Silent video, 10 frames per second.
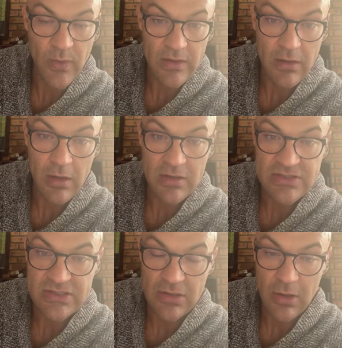of whether you're a
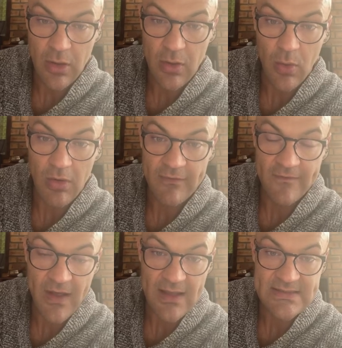slow or a
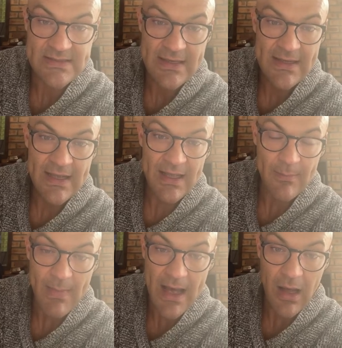fast
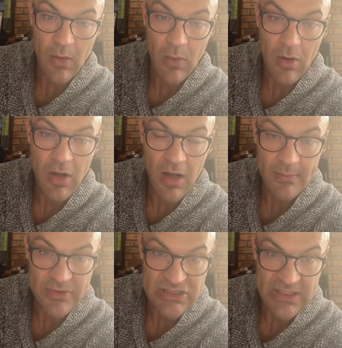MAO or
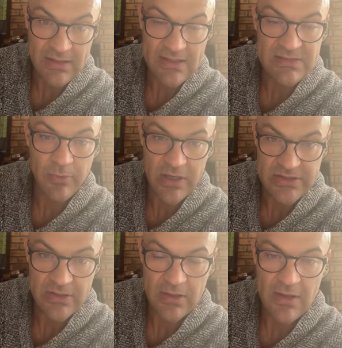COMT gene
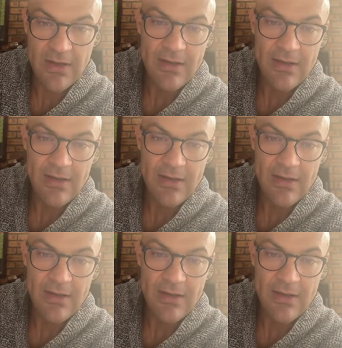expressor,